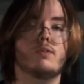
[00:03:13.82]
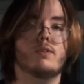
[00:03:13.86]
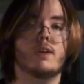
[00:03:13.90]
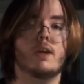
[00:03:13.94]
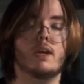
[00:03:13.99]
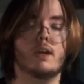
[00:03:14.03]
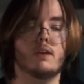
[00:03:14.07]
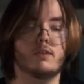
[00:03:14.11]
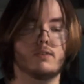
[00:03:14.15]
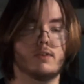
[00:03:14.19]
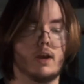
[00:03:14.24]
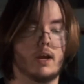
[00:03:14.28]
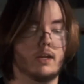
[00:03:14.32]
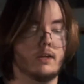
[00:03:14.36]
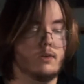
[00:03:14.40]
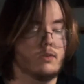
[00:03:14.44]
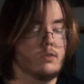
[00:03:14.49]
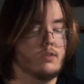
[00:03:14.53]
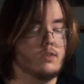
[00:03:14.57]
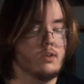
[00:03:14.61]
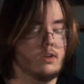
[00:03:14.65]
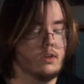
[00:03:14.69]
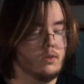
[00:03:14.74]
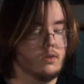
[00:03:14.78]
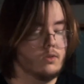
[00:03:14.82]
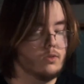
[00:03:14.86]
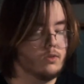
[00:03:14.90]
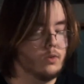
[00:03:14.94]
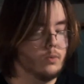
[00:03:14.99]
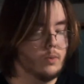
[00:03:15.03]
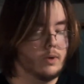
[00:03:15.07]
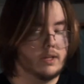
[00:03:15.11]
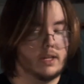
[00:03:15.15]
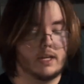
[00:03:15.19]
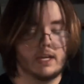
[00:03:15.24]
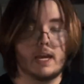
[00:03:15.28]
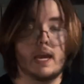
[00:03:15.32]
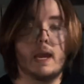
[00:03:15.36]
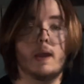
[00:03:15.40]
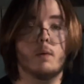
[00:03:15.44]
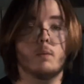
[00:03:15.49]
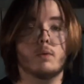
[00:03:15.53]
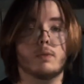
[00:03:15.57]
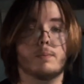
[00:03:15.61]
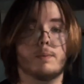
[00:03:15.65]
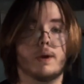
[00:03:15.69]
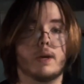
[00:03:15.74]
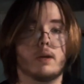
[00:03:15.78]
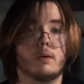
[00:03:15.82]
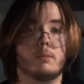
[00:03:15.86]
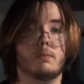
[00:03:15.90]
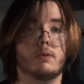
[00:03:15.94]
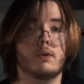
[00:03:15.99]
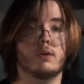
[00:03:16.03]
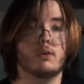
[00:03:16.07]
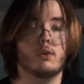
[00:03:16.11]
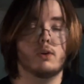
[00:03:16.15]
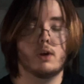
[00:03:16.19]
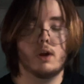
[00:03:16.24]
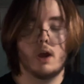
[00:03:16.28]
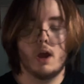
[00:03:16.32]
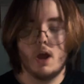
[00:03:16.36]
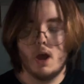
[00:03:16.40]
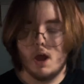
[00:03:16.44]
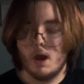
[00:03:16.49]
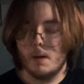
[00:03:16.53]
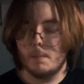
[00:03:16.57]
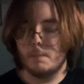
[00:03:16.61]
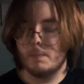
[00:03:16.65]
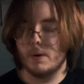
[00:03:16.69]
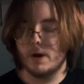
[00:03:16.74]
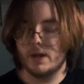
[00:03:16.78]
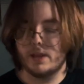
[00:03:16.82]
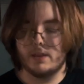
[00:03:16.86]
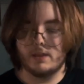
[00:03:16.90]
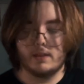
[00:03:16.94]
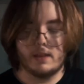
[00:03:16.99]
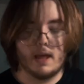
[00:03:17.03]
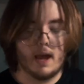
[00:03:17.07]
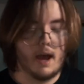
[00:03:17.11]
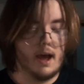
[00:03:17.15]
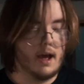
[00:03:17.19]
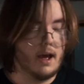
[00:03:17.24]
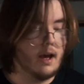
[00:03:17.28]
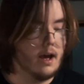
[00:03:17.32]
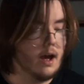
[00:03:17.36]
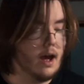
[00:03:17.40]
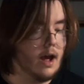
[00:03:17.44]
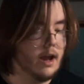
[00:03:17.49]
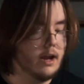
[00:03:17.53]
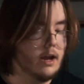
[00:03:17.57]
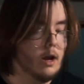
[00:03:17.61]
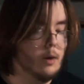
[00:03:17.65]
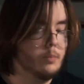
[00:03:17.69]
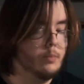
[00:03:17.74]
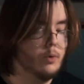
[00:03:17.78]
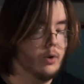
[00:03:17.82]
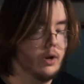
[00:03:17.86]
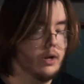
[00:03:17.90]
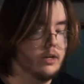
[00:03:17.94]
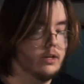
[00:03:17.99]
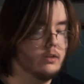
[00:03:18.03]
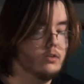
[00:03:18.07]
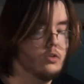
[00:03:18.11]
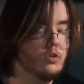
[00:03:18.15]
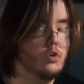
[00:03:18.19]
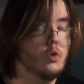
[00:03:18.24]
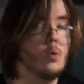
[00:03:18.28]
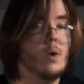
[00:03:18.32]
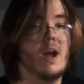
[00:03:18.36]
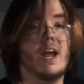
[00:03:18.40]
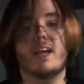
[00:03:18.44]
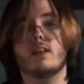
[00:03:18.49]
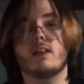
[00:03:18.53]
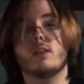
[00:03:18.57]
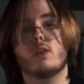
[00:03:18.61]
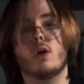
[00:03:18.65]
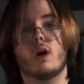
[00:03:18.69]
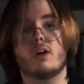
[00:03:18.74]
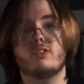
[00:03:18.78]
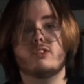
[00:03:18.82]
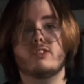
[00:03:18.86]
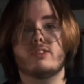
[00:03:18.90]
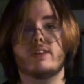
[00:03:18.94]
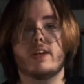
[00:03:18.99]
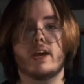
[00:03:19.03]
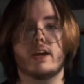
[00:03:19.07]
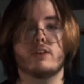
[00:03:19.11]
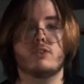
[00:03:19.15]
is, I used to use the one that came with my computer, but now I upgraded to a Logitech